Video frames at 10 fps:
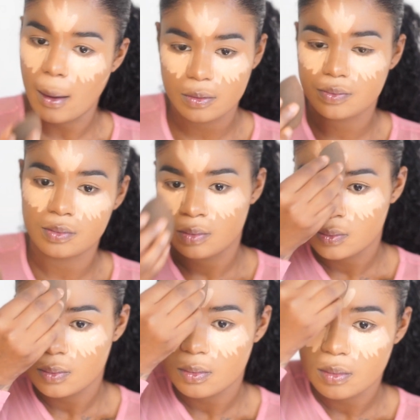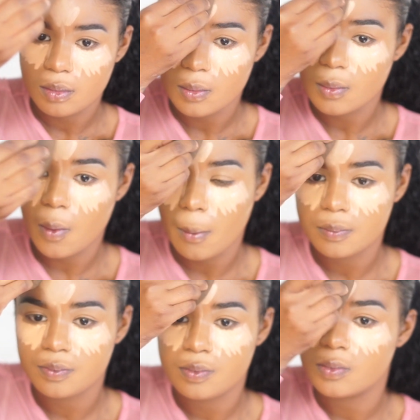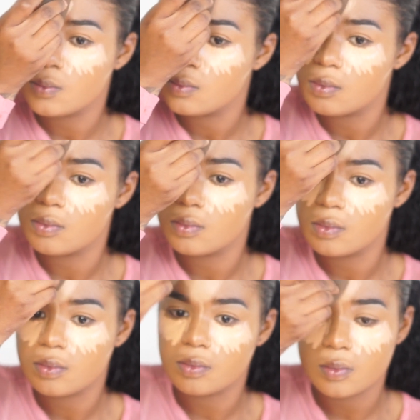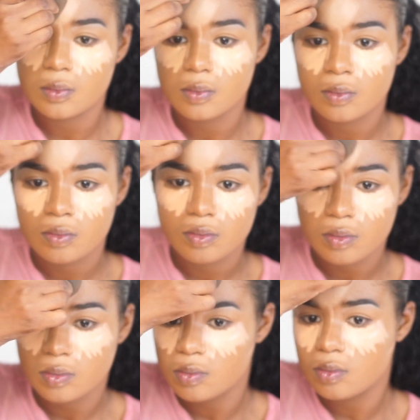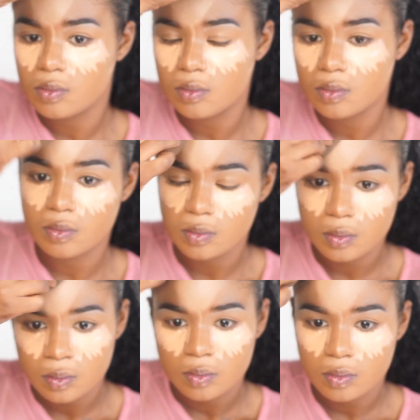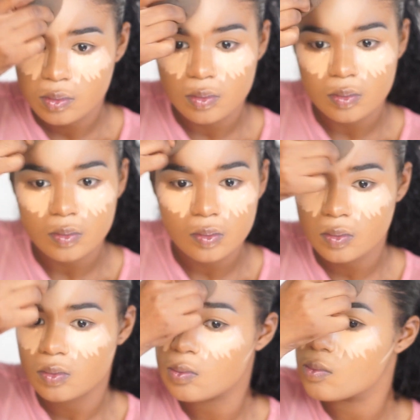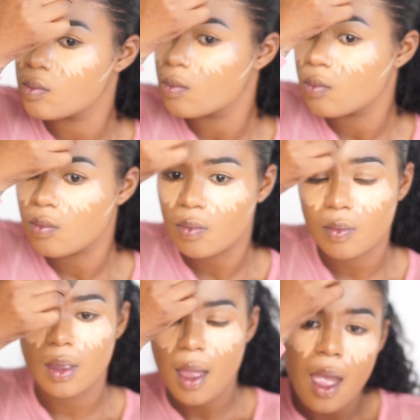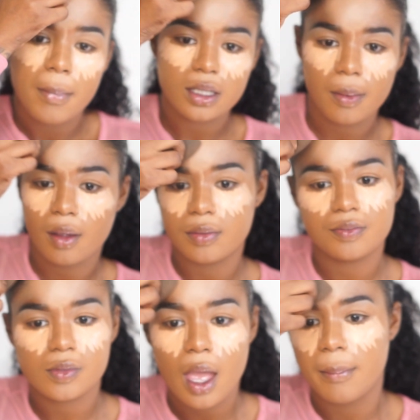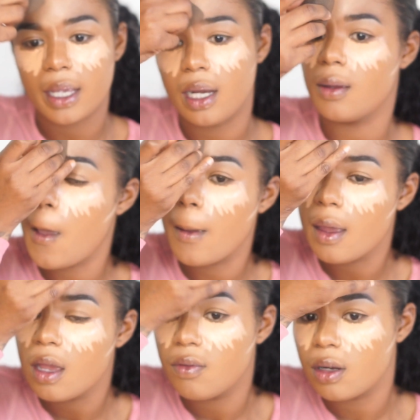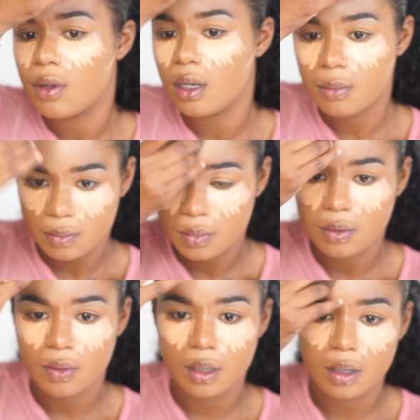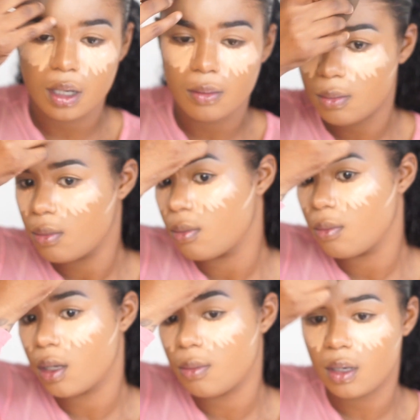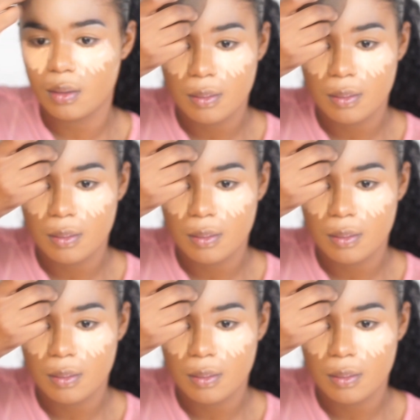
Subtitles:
And what this does is just highlights, and it hides your dark circles, and it just brings all those areas out. My forehead is kind of small, so I have really no forehead.